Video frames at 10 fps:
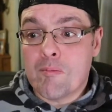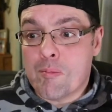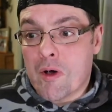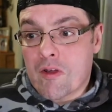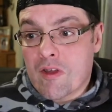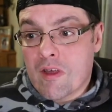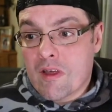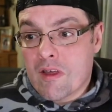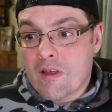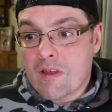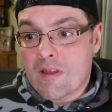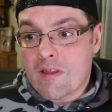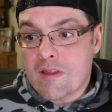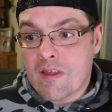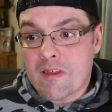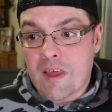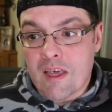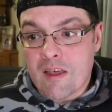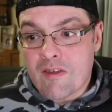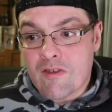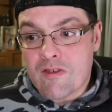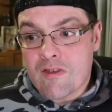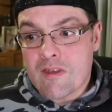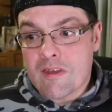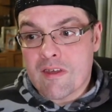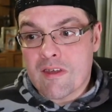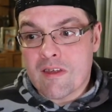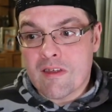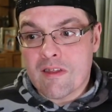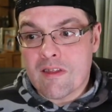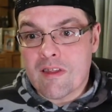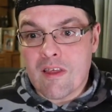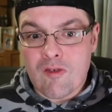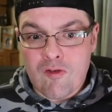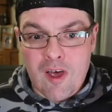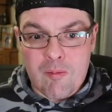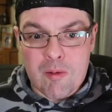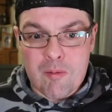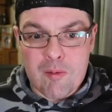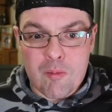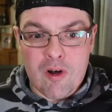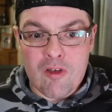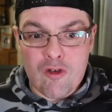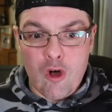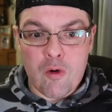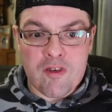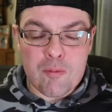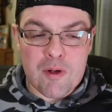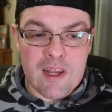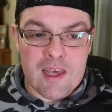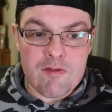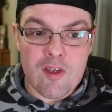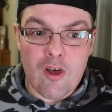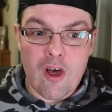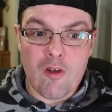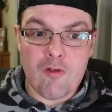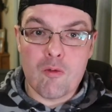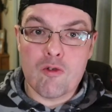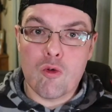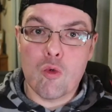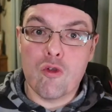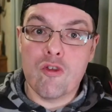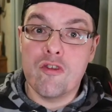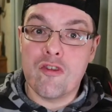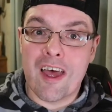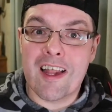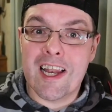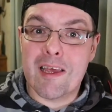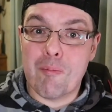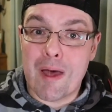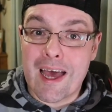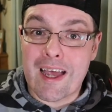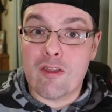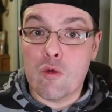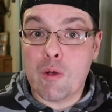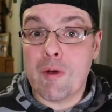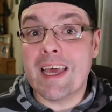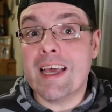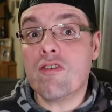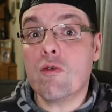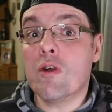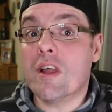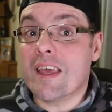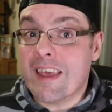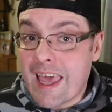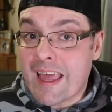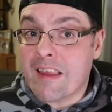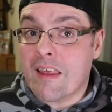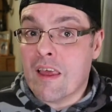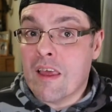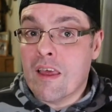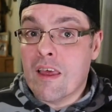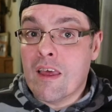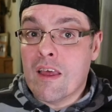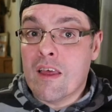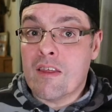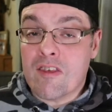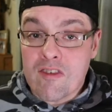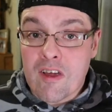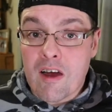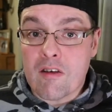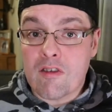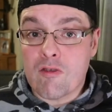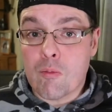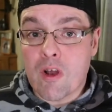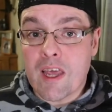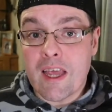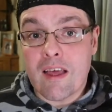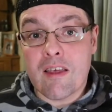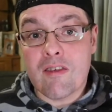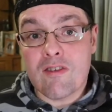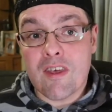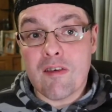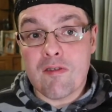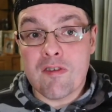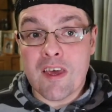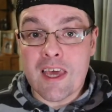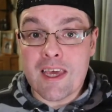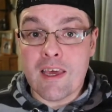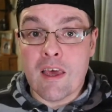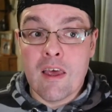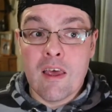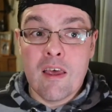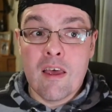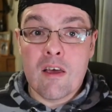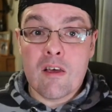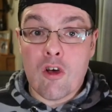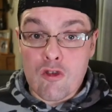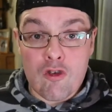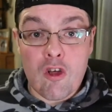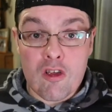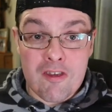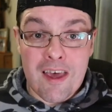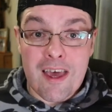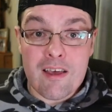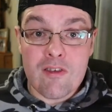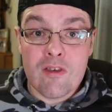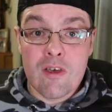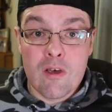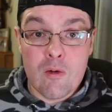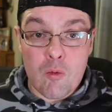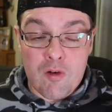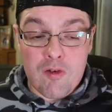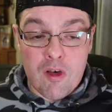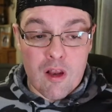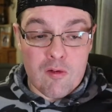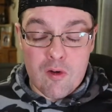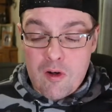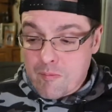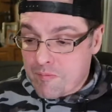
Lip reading: but the thing is, this family member has always believed that Oliver was holding Stanley back, and the only way he's going to get this inheritance money is if he cuts all ties with Oliver.